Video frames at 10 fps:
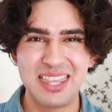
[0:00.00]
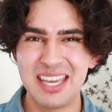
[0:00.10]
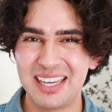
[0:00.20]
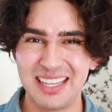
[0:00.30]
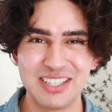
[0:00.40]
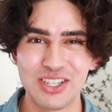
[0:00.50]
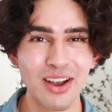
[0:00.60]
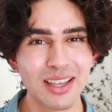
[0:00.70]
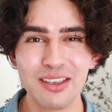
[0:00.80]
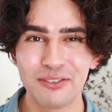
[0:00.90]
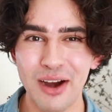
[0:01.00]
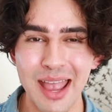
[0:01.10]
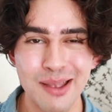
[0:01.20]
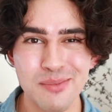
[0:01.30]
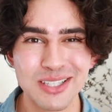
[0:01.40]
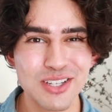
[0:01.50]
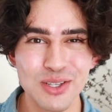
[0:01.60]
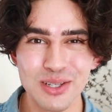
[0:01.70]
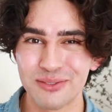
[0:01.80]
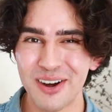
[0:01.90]
thick and chunky frame, it just
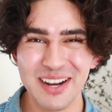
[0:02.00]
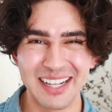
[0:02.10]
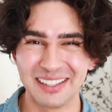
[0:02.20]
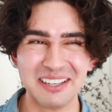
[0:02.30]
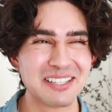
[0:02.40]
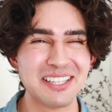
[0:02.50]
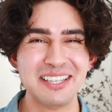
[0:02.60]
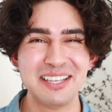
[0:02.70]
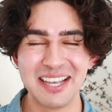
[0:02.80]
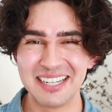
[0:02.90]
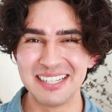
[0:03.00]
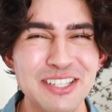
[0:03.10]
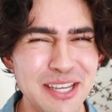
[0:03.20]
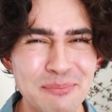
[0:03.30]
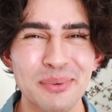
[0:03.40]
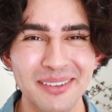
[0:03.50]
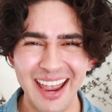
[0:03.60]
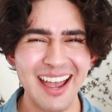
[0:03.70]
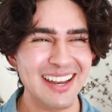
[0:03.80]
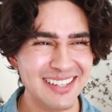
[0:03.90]
looks very clunky and cheap
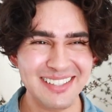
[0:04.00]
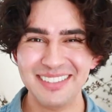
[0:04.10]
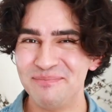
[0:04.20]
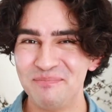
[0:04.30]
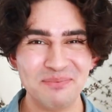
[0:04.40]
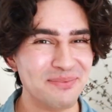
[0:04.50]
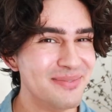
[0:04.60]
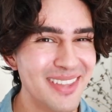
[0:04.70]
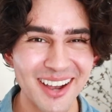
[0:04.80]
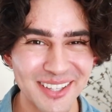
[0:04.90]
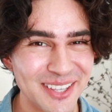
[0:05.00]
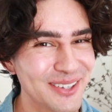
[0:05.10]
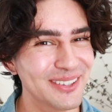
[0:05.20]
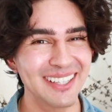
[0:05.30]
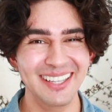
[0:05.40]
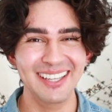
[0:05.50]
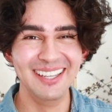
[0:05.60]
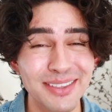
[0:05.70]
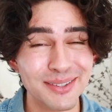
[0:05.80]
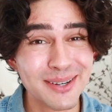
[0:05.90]
and not cute.
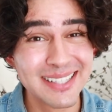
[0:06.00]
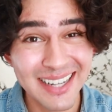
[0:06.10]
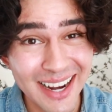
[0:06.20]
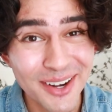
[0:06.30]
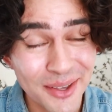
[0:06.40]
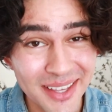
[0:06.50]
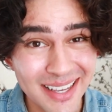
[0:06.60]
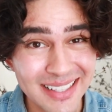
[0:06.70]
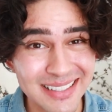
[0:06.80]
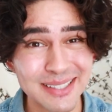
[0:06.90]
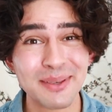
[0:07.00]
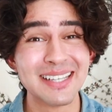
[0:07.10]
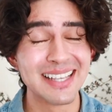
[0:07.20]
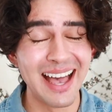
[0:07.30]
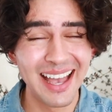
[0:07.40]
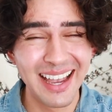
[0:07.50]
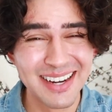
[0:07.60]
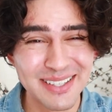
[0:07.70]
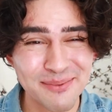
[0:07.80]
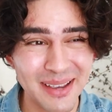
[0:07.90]
And the reason I know this is because I
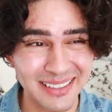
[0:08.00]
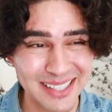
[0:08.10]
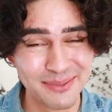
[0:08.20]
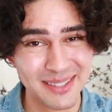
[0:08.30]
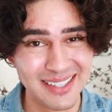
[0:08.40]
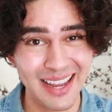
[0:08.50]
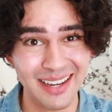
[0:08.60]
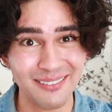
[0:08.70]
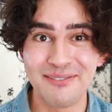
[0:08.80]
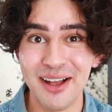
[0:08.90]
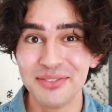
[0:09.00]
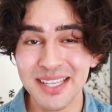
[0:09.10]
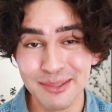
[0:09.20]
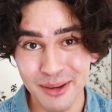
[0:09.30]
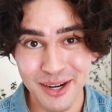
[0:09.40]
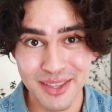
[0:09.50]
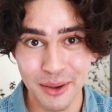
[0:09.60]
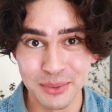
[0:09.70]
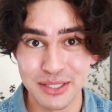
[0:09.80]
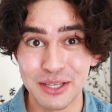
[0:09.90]
actually made this mistake. I found this mirror
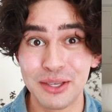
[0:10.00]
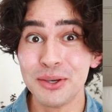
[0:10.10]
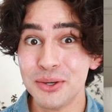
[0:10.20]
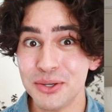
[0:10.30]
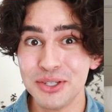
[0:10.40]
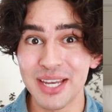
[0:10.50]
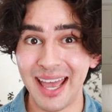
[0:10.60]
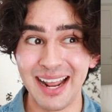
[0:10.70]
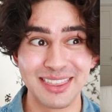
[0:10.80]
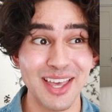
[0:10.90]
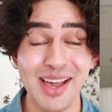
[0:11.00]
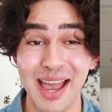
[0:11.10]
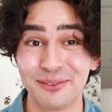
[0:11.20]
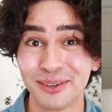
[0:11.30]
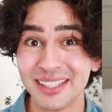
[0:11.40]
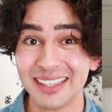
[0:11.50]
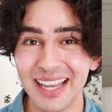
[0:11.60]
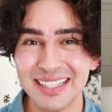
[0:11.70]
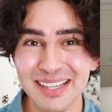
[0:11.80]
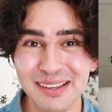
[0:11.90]
that was huge and I thought I really
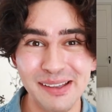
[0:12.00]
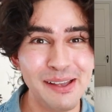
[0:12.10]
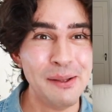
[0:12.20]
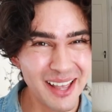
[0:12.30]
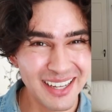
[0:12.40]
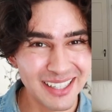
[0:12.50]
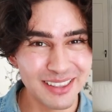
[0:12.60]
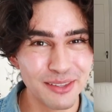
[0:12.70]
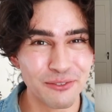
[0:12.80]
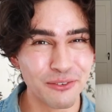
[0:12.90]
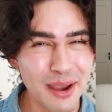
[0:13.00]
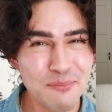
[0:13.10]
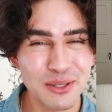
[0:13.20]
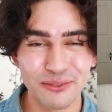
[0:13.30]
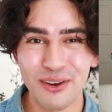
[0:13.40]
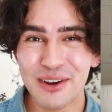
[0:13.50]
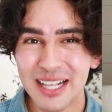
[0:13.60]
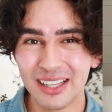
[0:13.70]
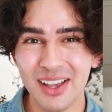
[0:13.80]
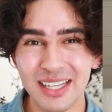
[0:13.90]
liked it, but the frame was very
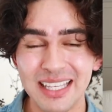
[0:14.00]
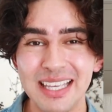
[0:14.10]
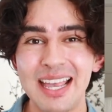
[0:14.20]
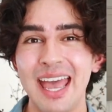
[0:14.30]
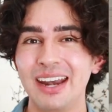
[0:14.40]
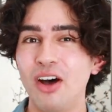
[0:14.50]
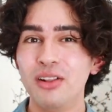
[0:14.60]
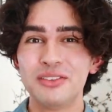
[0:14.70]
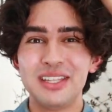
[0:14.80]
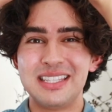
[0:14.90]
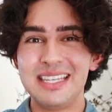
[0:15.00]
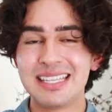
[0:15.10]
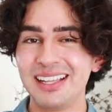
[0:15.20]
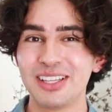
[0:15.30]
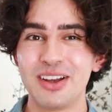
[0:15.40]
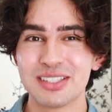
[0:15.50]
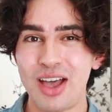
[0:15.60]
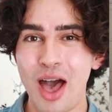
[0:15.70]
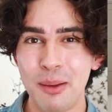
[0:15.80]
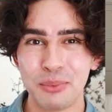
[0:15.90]
clunky and all of the detailing on
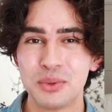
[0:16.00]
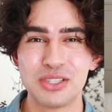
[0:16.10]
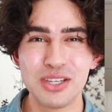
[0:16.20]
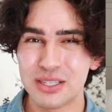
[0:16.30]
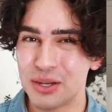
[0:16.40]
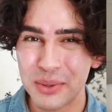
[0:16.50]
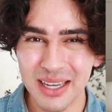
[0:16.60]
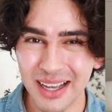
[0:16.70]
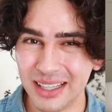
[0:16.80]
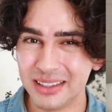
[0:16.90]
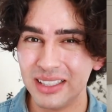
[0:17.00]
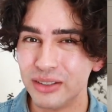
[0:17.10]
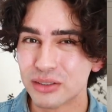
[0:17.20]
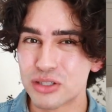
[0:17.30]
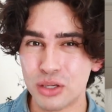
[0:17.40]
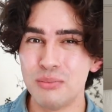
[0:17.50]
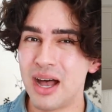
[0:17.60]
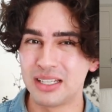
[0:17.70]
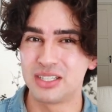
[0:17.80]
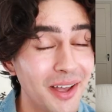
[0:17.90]
top was just doing a little too
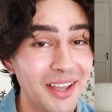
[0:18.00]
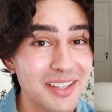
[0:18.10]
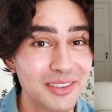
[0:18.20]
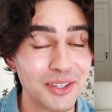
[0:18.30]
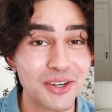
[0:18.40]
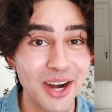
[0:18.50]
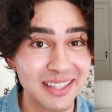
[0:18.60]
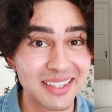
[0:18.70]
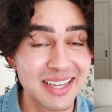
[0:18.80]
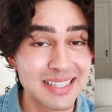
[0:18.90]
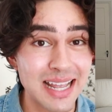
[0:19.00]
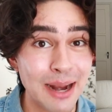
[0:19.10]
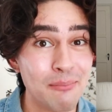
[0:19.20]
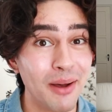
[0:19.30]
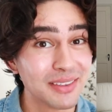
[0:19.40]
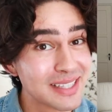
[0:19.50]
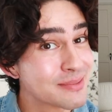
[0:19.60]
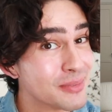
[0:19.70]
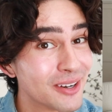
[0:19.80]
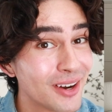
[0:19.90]
much. But the great thing is that I bought
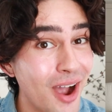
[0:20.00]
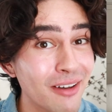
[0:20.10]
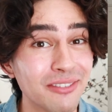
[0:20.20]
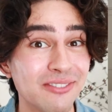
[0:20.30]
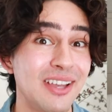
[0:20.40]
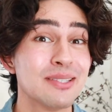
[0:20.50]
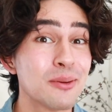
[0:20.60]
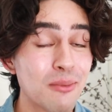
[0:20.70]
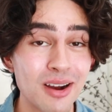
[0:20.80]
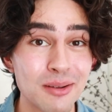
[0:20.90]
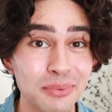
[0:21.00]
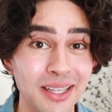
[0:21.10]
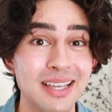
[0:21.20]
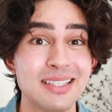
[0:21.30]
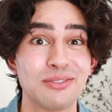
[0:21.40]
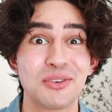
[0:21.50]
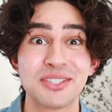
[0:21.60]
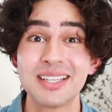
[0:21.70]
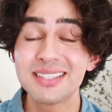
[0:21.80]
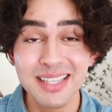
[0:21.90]
this mirror off of Facebook Marketplace for
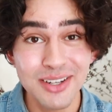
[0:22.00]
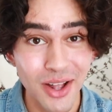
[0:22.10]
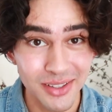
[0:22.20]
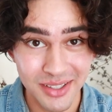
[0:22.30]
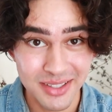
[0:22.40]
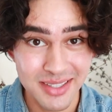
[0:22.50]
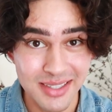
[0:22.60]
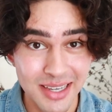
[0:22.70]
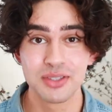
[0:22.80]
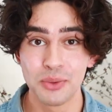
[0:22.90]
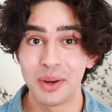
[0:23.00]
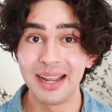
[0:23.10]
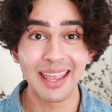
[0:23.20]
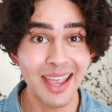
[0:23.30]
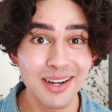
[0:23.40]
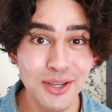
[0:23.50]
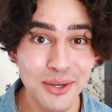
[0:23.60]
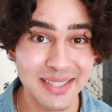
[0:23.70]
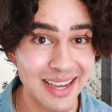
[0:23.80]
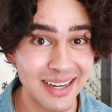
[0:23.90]
sixty dollars. So what I can do
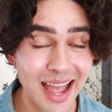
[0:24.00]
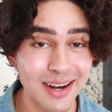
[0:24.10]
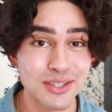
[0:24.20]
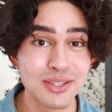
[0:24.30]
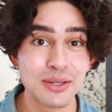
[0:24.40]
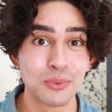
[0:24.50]
is I can actually